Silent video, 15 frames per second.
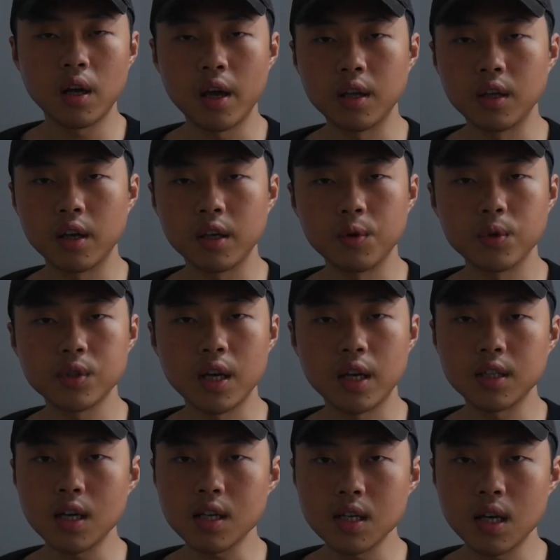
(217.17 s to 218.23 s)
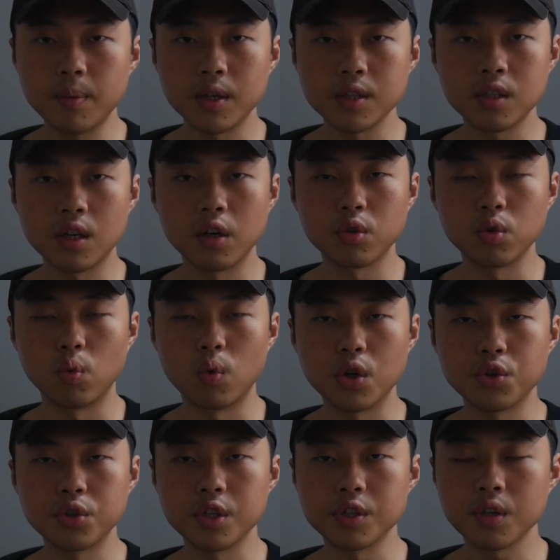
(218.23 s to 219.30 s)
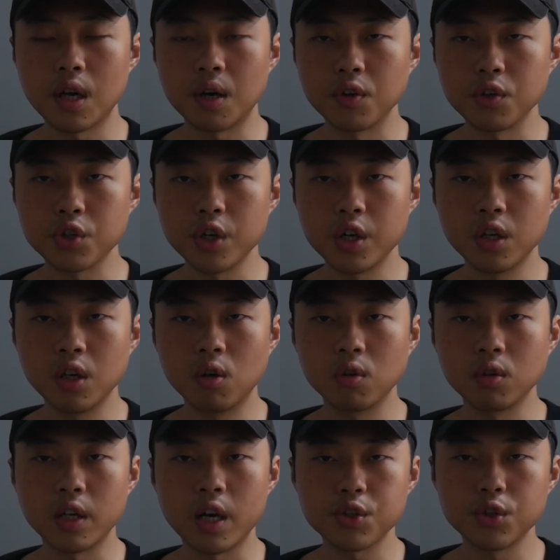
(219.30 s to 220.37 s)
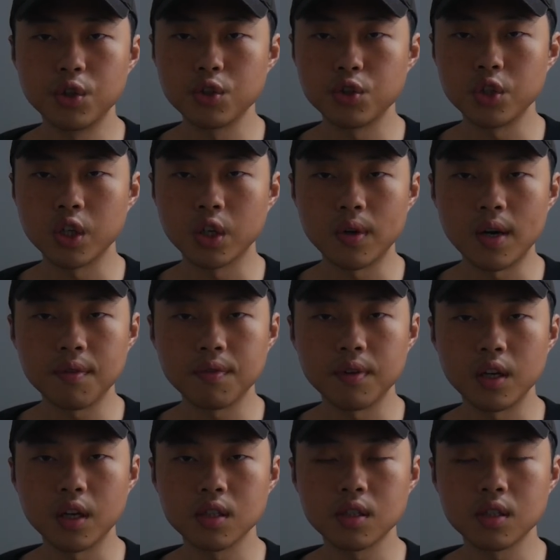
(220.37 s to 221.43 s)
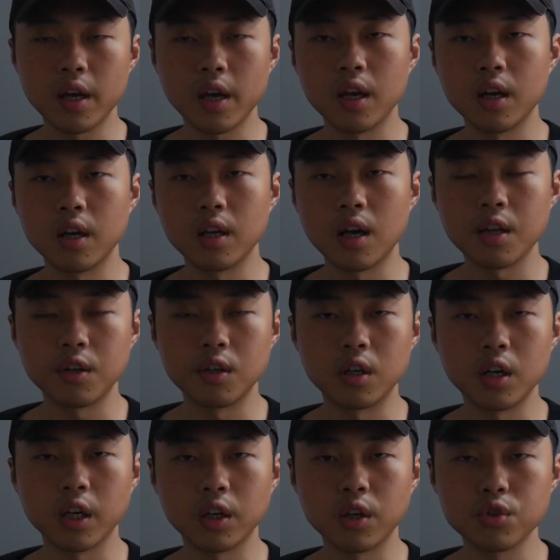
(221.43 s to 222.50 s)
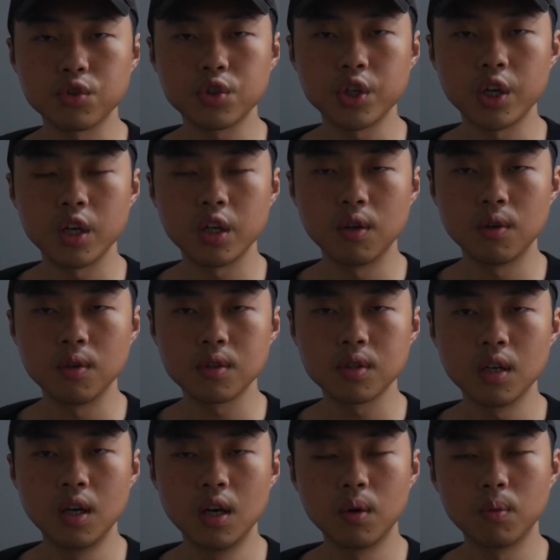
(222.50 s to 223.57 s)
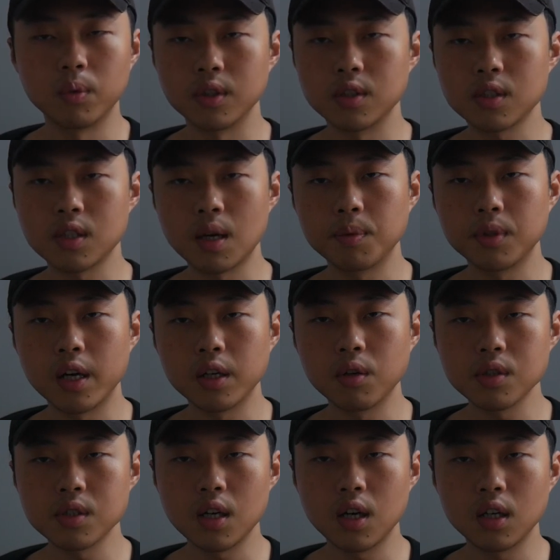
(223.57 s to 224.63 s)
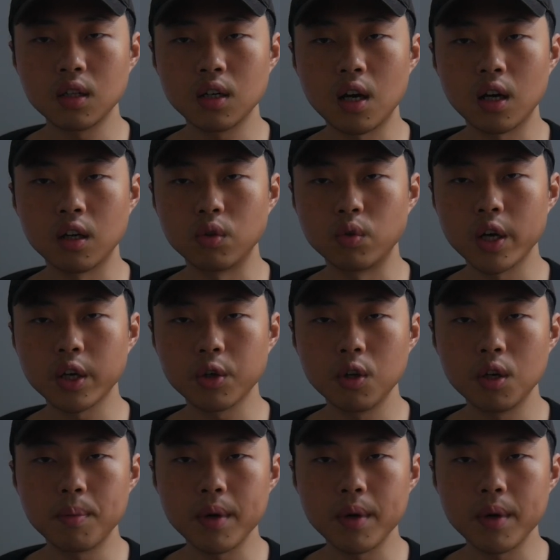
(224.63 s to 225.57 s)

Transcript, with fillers: and it was at that time I started to watch Discovery Channel, National Geographics, and other English channels with subtitles on on a regular